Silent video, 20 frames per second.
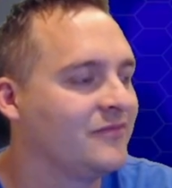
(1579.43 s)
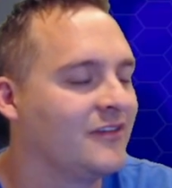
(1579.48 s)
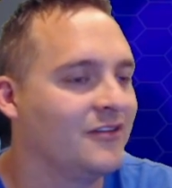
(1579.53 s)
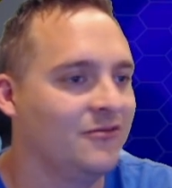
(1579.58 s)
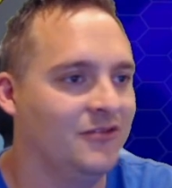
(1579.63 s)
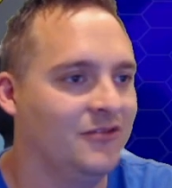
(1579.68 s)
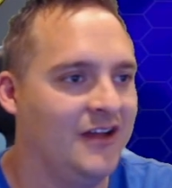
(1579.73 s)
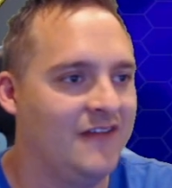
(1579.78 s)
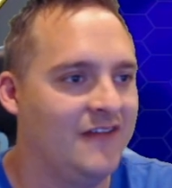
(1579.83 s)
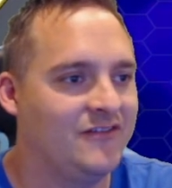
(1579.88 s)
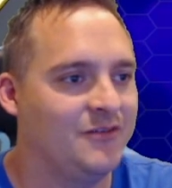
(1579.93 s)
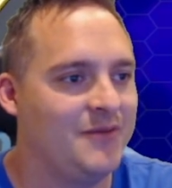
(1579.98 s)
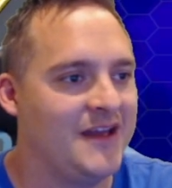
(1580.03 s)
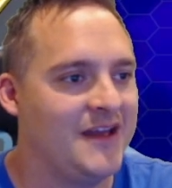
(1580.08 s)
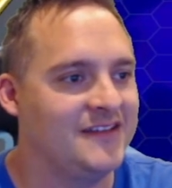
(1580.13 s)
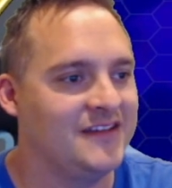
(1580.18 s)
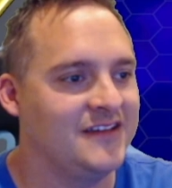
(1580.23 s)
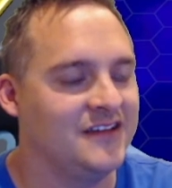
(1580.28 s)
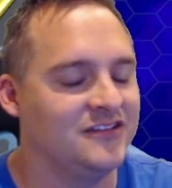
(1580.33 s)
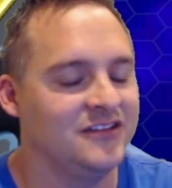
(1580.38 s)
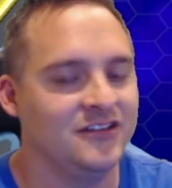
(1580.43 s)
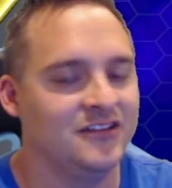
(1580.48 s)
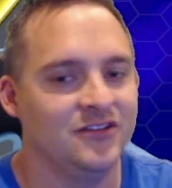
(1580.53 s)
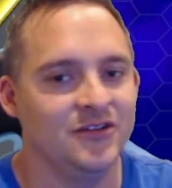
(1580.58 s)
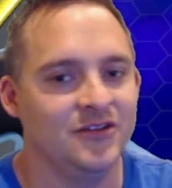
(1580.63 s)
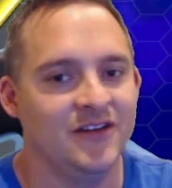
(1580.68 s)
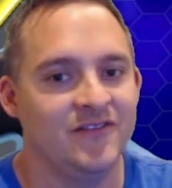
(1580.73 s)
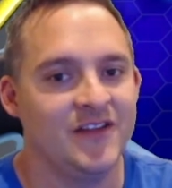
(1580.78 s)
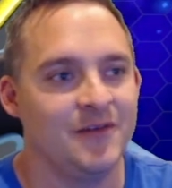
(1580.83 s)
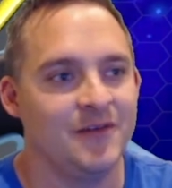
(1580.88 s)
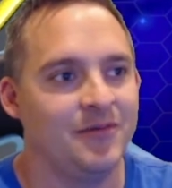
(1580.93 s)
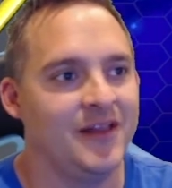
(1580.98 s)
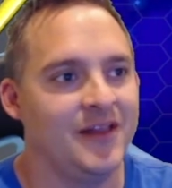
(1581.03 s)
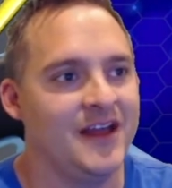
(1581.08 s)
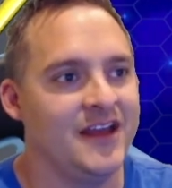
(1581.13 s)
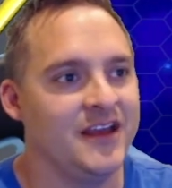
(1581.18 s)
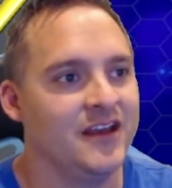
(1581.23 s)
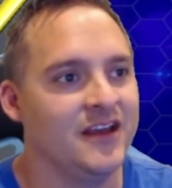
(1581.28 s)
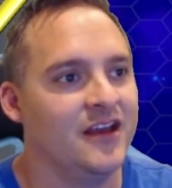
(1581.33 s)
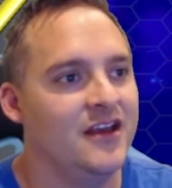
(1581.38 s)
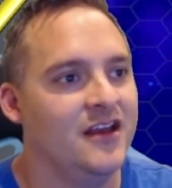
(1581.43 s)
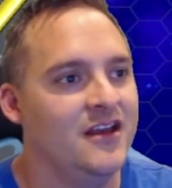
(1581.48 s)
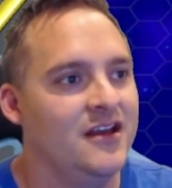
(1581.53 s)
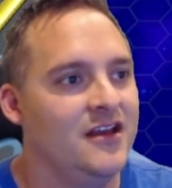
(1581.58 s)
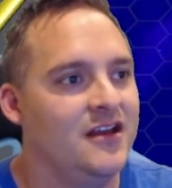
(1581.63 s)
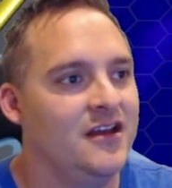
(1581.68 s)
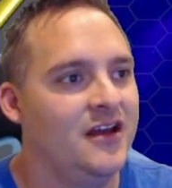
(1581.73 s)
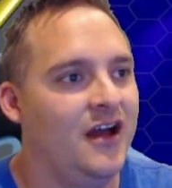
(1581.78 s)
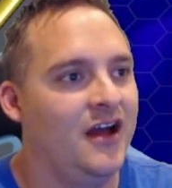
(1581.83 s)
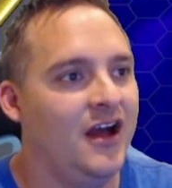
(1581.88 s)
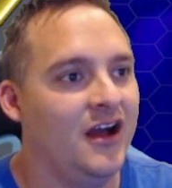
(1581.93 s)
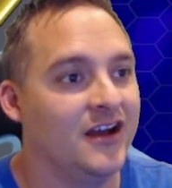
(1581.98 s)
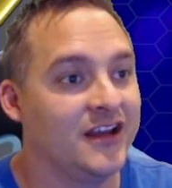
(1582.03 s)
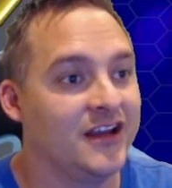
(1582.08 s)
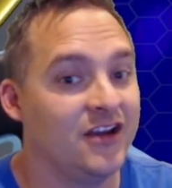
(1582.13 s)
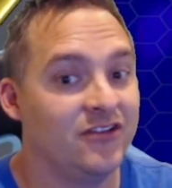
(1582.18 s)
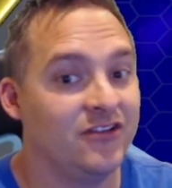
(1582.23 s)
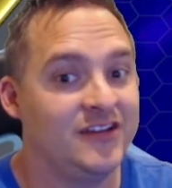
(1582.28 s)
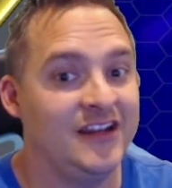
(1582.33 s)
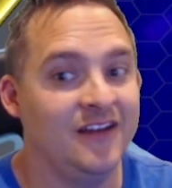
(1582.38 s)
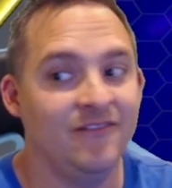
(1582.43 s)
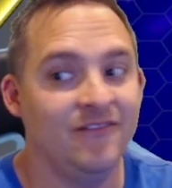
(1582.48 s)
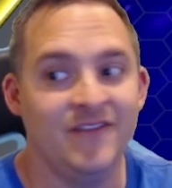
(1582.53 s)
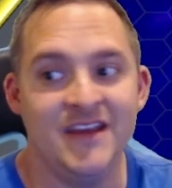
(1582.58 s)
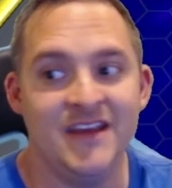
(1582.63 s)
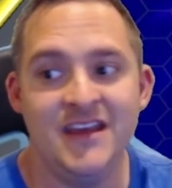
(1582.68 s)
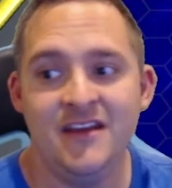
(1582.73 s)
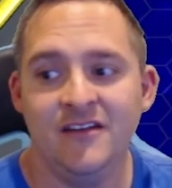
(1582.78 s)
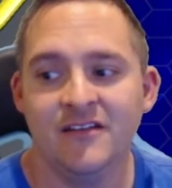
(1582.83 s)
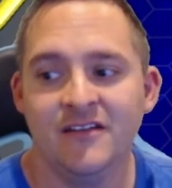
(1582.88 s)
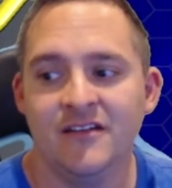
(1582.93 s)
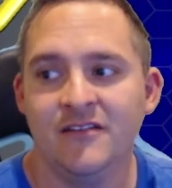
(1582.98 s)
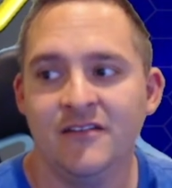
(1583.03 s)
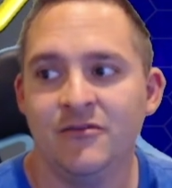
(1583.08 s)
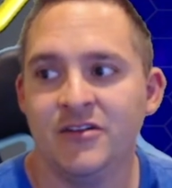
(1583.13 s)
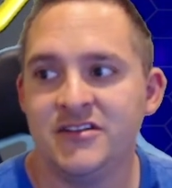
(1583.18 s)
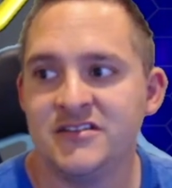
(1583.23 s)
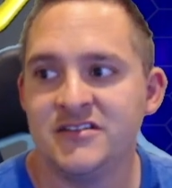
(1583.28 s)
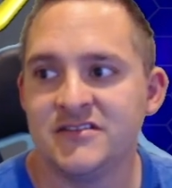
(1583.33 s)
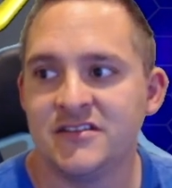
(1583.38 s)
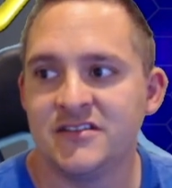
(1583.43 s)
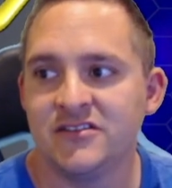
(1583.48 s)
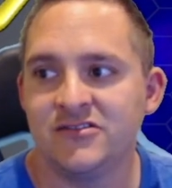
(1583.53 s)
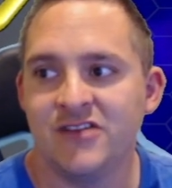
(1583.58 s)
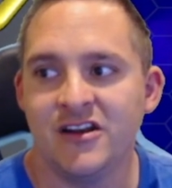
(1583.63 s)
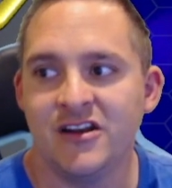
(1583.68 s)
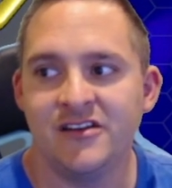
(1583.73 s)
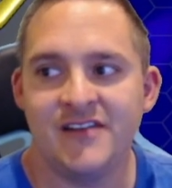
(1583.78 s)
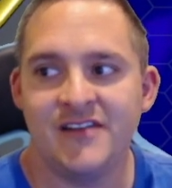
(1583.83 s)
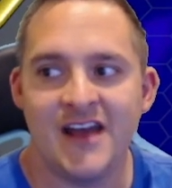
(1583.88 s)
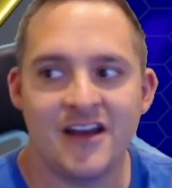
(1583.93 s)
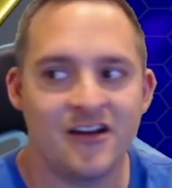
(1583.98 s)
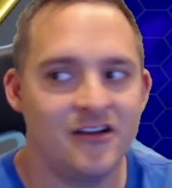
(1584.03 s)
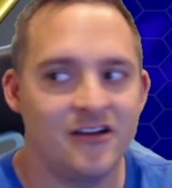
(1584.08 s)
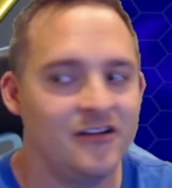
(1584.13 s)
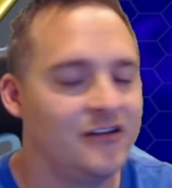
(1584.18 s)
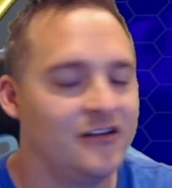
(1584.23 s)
We'll have to pay attention to if they play Giratina V, which is the Shred attacker.